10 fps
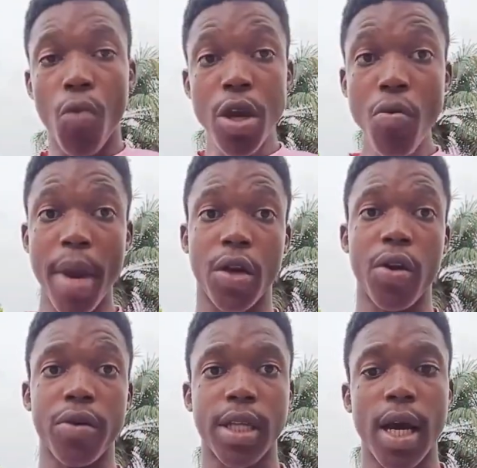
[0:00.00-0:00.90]
When you make your
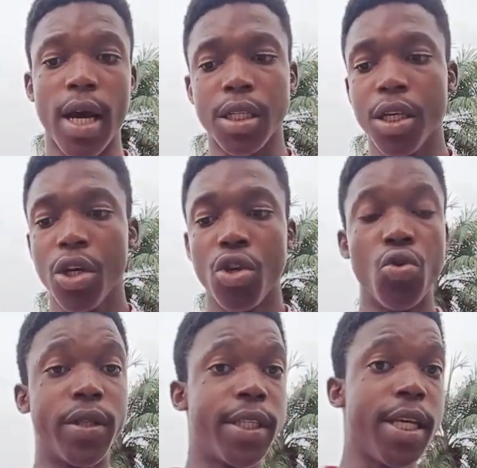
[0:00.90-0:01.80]
research, you
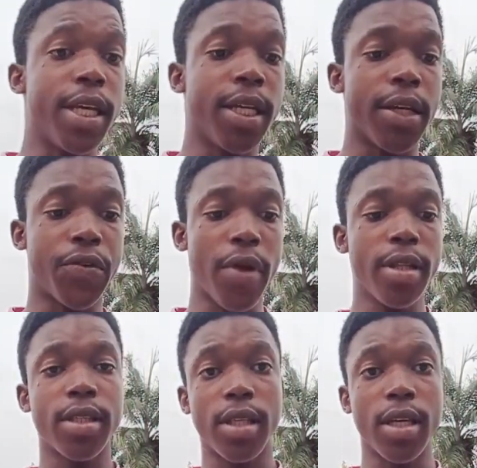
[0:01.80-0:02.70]
see the
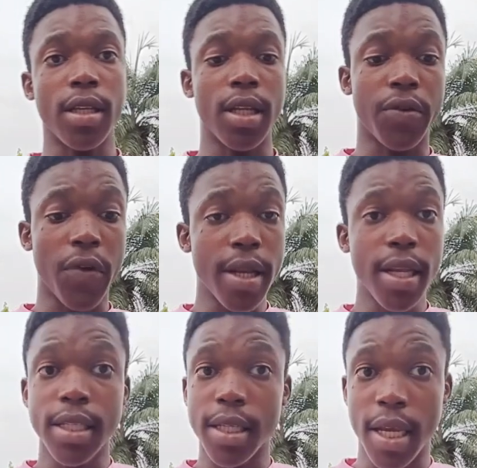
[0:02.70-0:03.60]

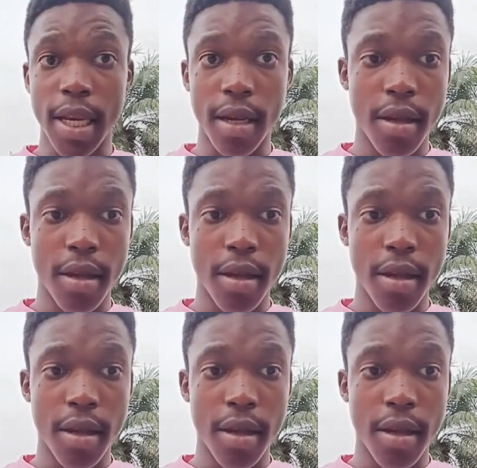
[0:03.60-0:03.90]
trending thing